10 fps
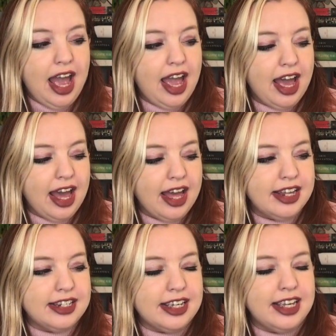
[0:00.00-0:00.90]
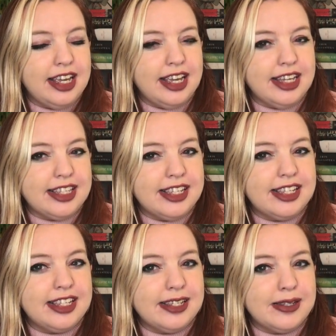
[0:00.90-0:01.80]
and
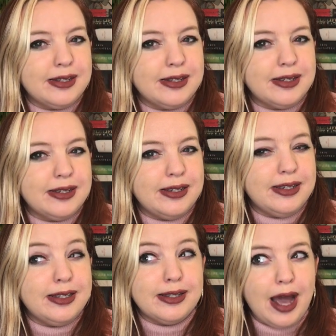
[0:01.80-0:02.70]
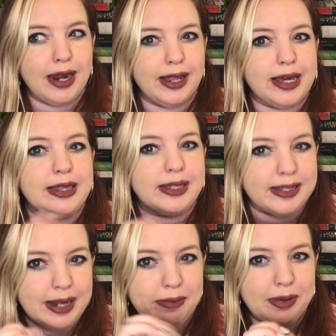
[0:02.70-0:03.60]
it's it's kind of like the
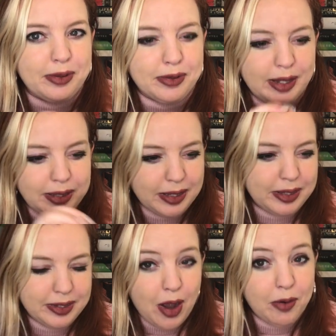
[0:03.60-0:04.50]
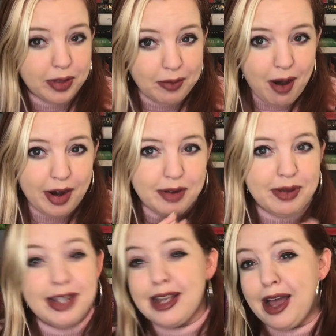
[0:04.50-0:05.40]
step in like the toe in the water
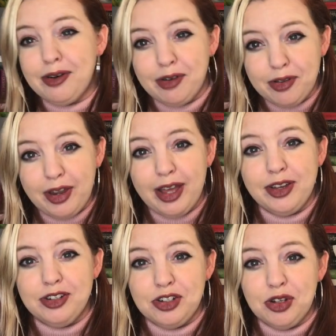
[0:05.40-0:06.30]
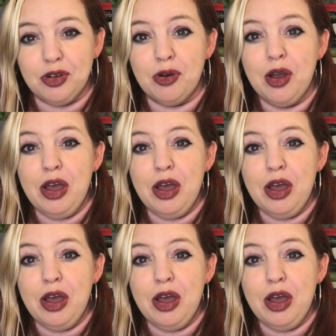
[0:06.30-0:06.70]
because I don't know that I could do